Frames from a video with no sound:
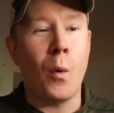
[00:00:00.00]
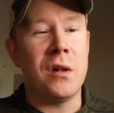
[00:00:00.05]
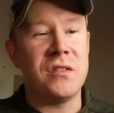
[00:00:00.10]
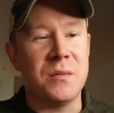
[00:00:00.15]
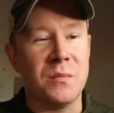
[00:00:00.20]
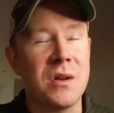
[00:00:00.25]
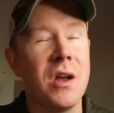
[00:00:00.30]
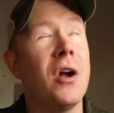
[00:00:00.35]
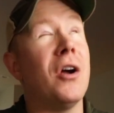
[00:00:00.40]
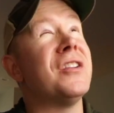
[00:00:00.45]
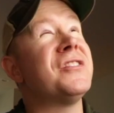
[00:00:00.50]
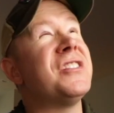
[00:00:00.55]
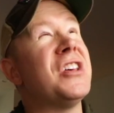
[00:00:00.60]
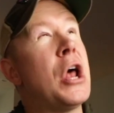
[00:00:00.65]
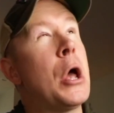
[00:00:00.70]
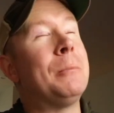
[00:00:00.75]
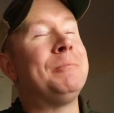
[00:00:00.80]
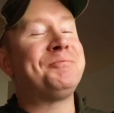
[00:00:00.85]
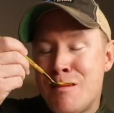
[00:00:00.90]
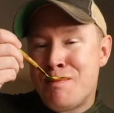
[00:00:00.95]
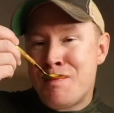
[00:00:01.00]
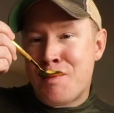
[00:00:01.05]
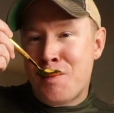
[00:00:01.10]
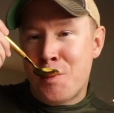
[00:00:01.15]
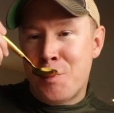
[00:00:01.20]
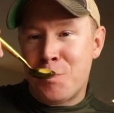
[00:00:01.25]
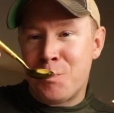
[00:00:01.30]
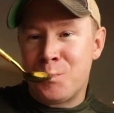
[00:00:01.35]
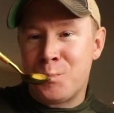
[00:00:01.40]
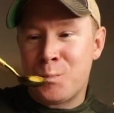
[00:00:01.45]
Want some carrots in it?
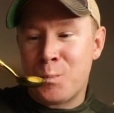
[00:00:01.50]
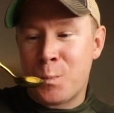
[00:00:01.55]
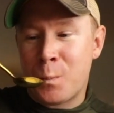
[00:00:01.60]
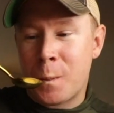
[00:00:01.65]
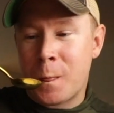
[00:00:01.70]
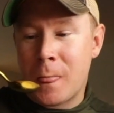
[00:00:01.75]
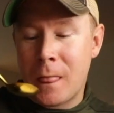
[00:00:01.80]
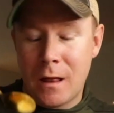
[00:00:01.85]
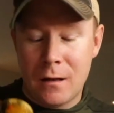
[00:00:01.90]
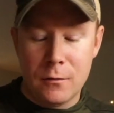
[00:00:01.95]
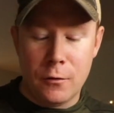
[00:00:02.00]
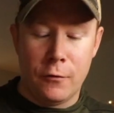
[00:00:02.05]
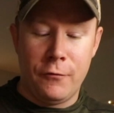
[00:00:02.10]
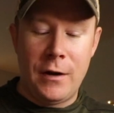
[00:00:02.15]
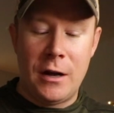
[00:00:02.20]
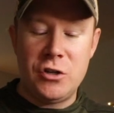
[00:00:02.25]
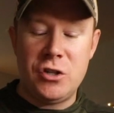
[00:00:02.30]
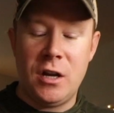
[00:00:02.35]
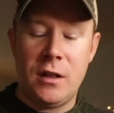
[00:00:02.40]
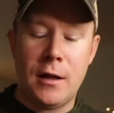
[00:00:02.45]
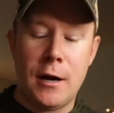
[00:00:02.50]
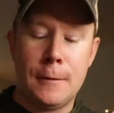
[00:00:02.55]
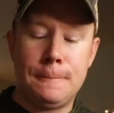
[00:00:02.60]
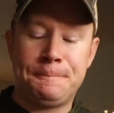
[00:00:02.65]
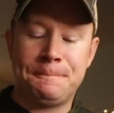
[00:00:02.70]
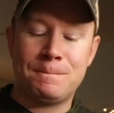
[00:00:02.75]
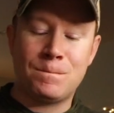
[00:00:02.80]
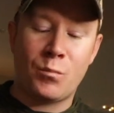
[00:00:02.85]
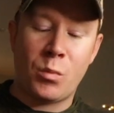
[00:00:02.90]
Little veggie. Little veggie in there.